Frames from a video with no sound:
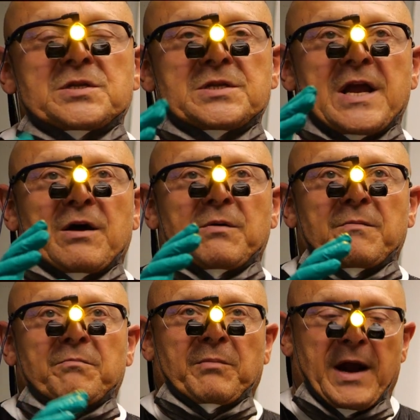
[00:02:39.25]
Now,
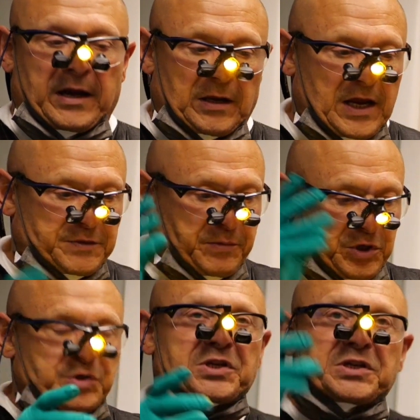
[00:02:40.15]
Michael has been
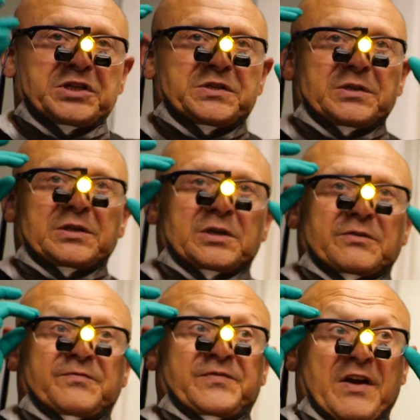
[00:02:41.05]
using this
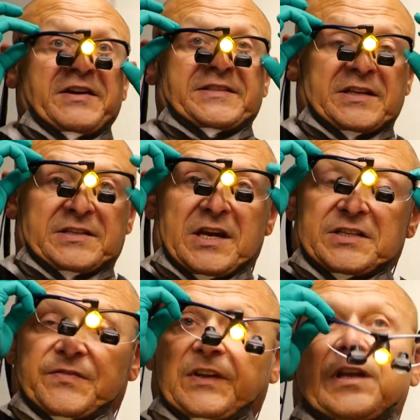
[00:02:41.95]
very
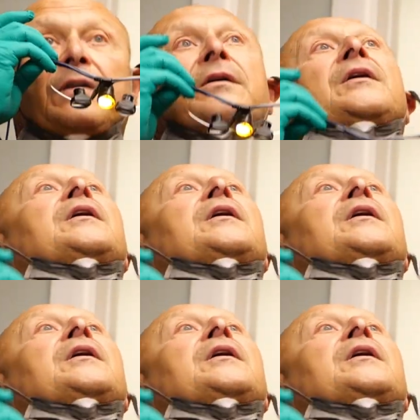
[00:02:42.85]
successfully,